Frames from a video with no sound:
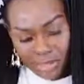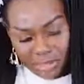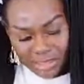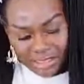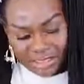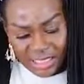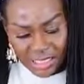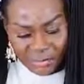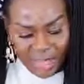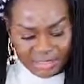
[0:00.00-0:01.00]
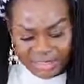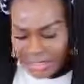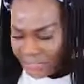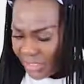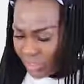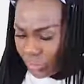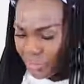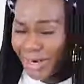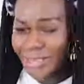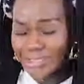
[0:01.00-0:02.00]
This came at a special
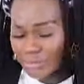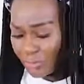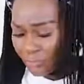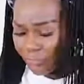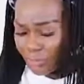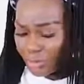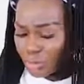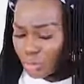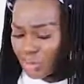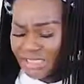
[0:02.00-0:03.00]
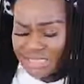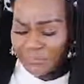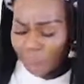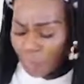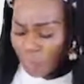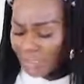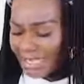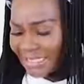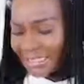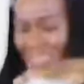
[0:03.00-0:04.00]
price of
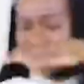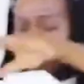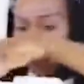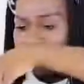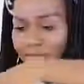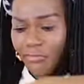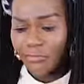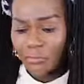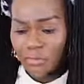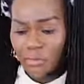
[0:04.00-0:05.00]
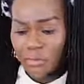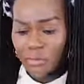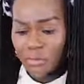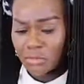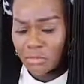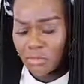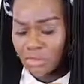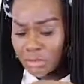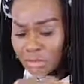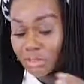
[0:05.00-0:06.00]
£24.99 for
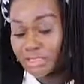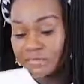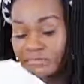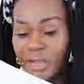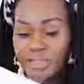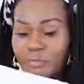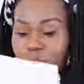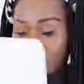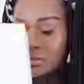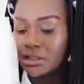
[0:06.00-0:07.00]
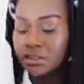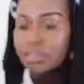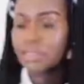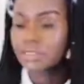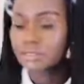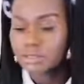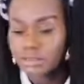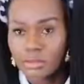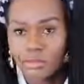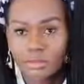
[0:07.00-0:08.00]
25 boxes. So